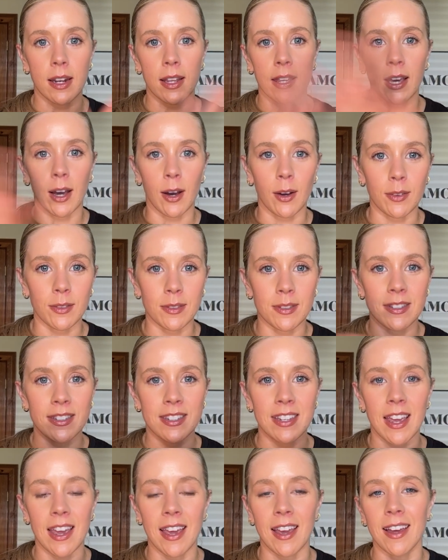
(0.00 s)
and
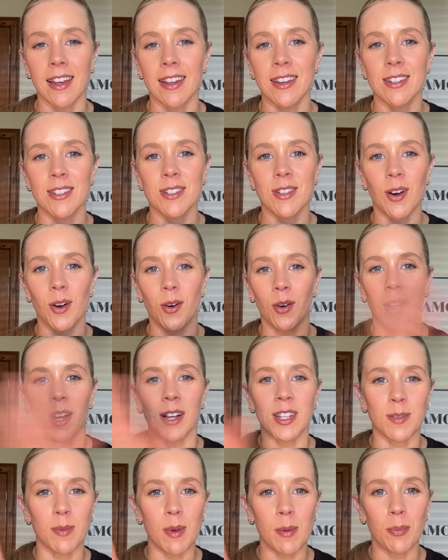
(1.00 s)
accountants and all
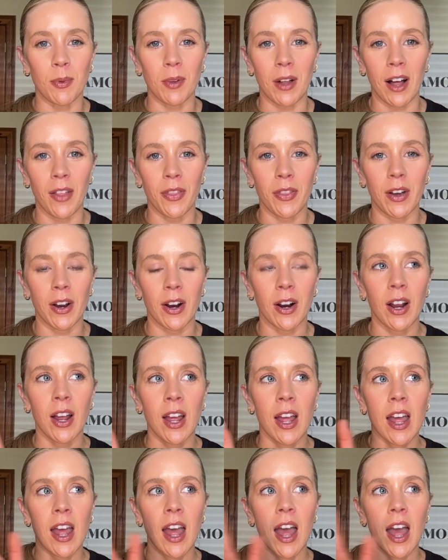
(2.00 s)
kinds of people out there.